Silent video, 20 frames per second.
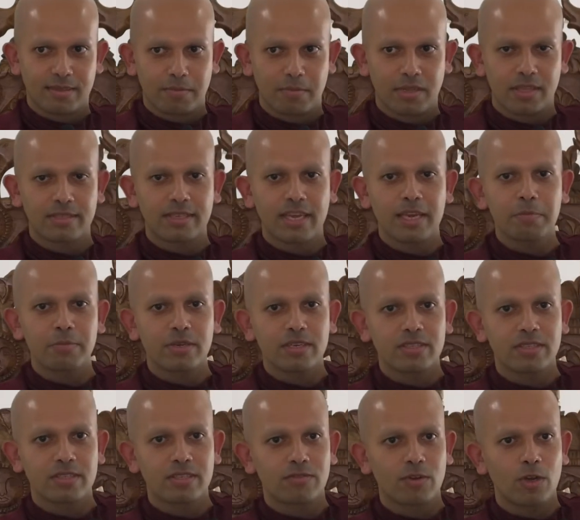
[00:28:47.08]
But the same
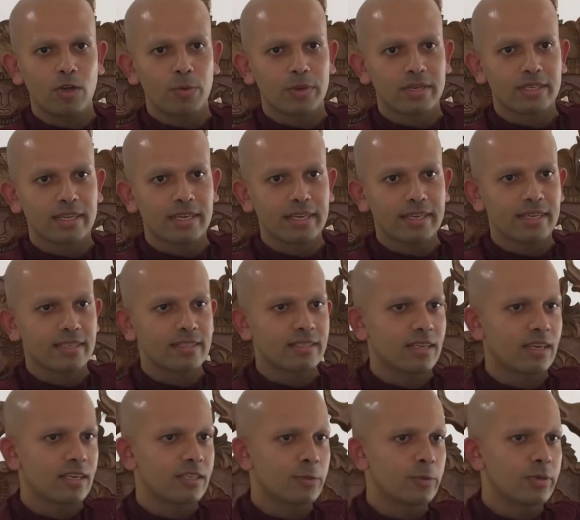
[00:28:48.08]
person the following day can
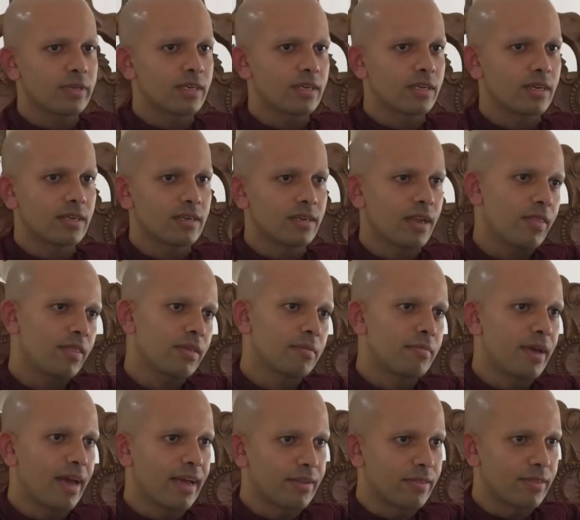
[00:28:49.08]
start doing another
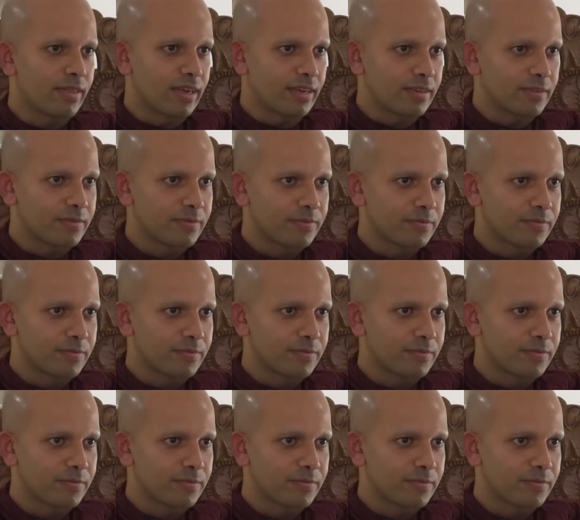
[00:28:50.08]
bad thing.